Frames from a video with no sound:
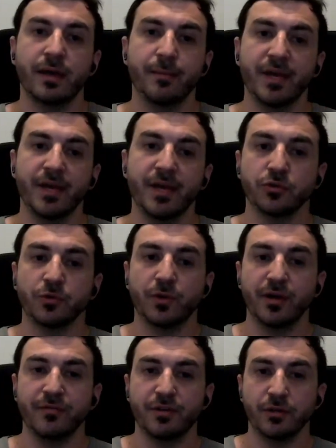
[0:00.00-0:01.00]
and measure the
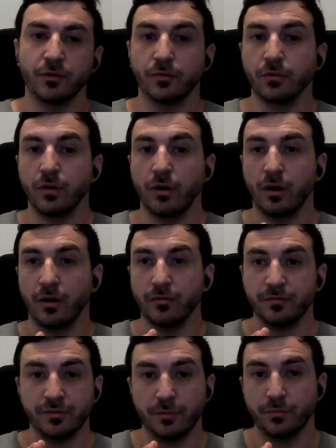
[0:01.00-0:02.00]
revenue of
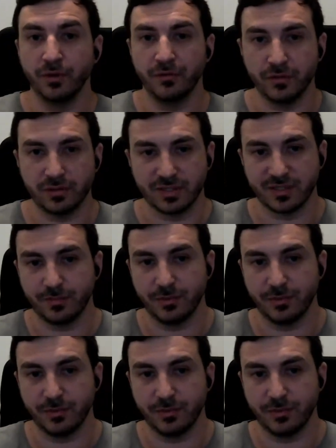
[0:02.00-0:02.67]
the previous